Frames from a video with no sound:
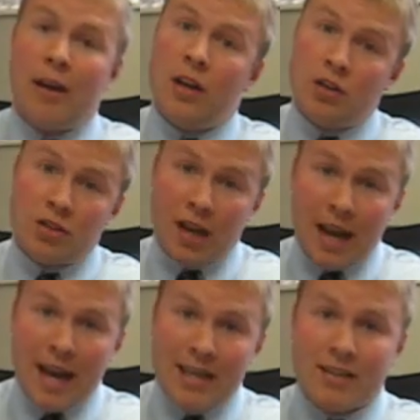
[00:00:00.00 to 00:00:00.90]
And just
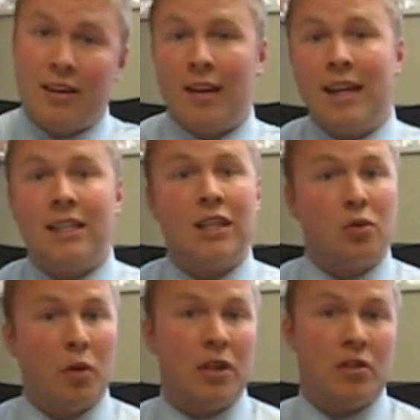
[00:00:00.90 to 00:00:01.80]
ask
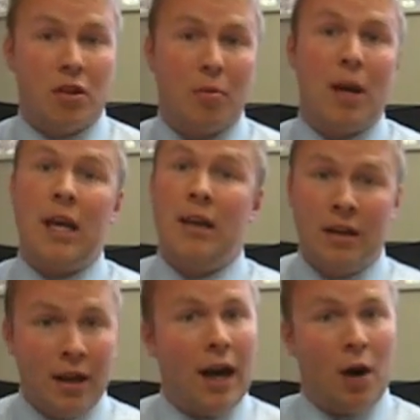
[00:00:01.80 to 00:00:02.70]
1920s Germany
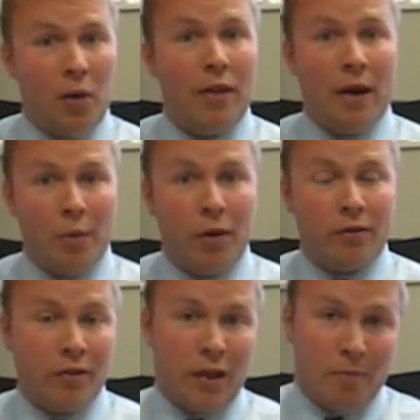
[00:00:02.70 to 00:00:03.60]
how well that
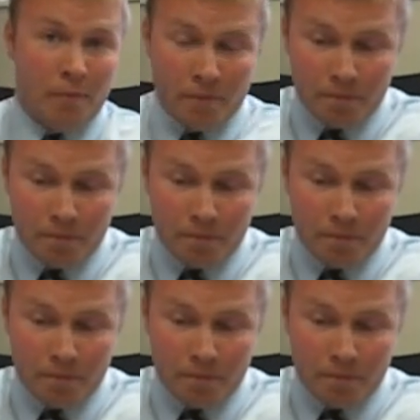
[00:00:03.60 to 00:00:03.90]
worked for them.